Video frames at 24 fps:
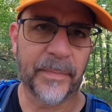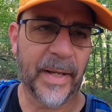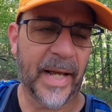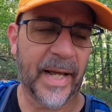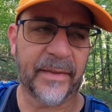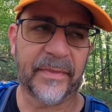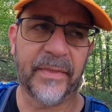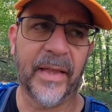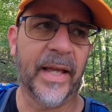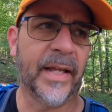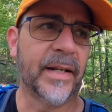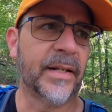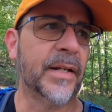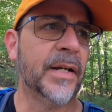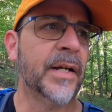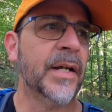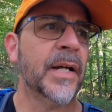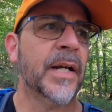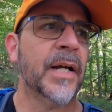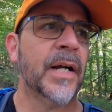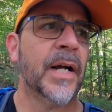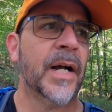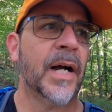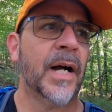back then.
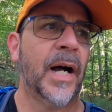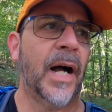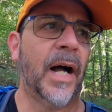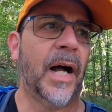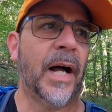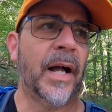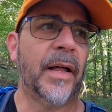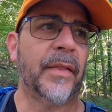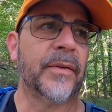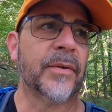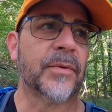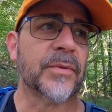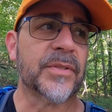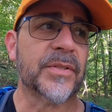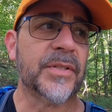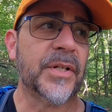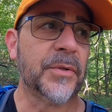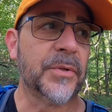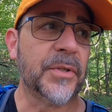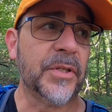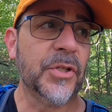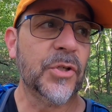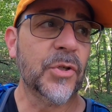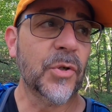There was
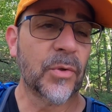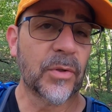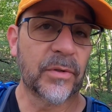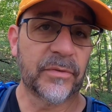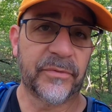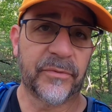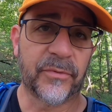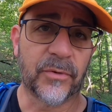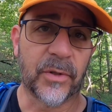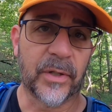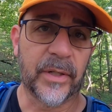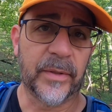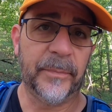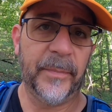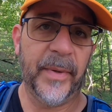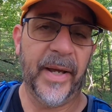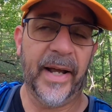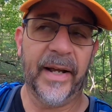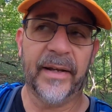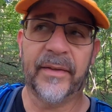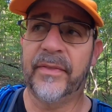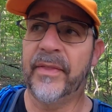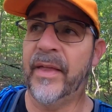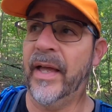no cure for it
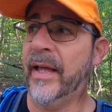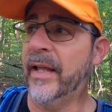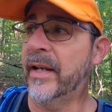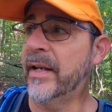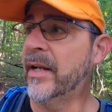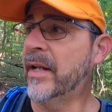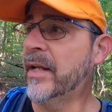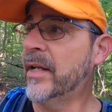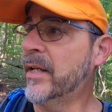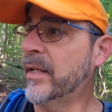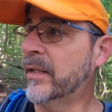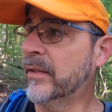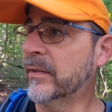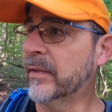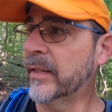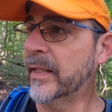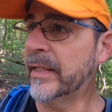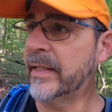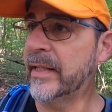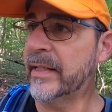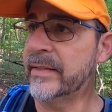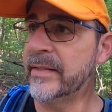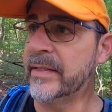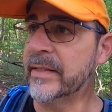back then,
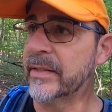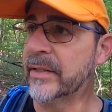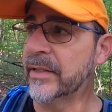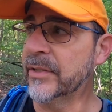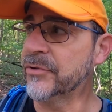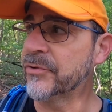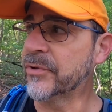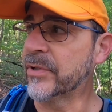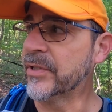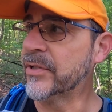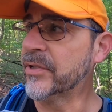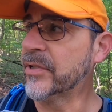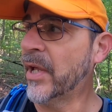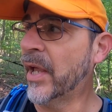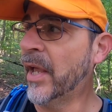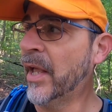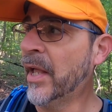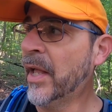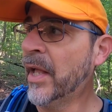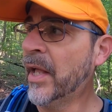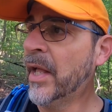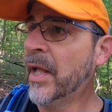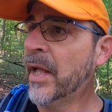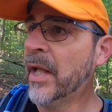late 1800s,
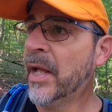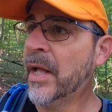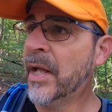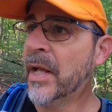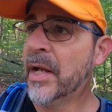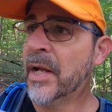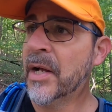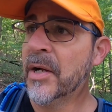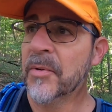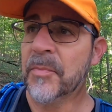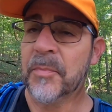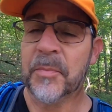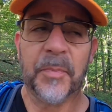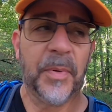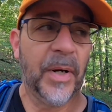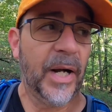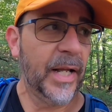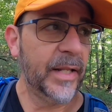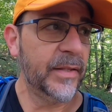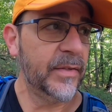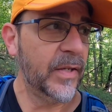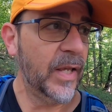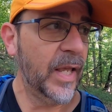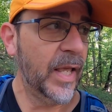
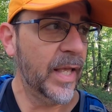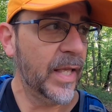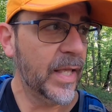but